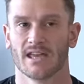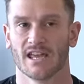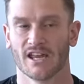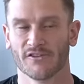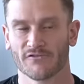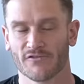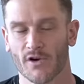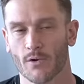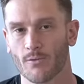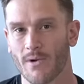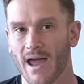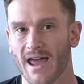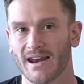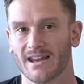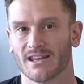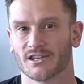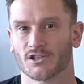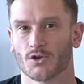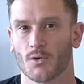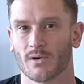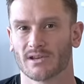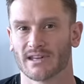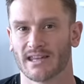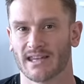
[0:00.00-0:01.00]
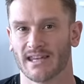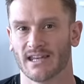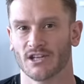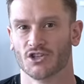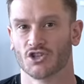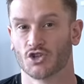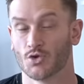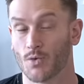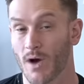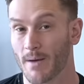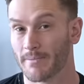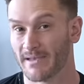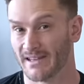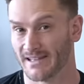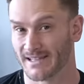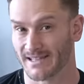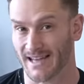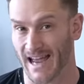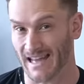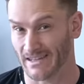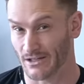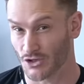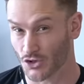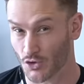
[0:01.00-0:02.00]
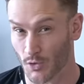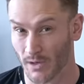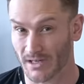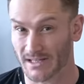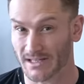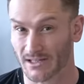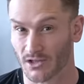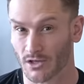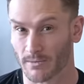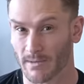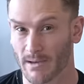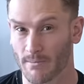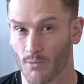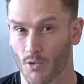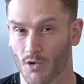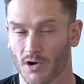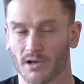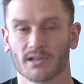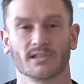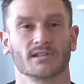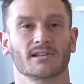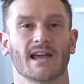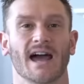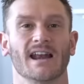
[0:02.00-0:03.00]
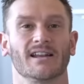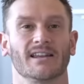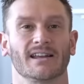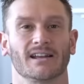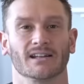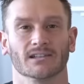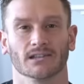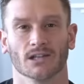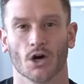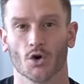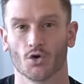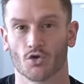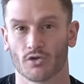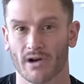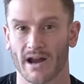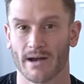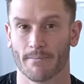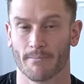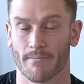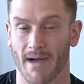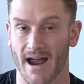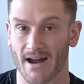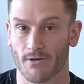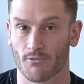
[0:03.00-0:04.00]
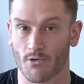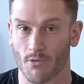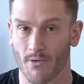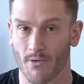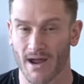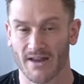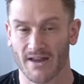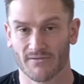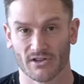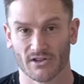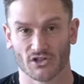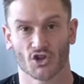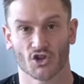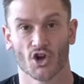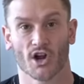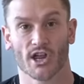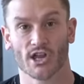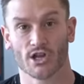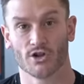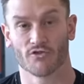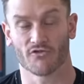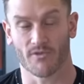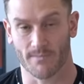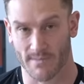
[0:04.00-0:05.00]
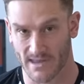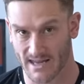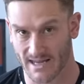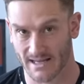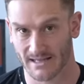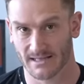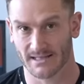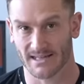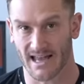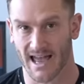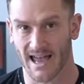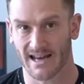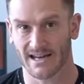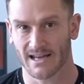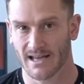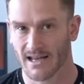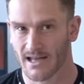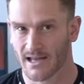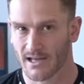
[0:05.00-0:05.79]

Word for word: Infrared is going to heat you up inside the joints a little bit more. It's kind of like a low grade microwave that's cooking you from the inside.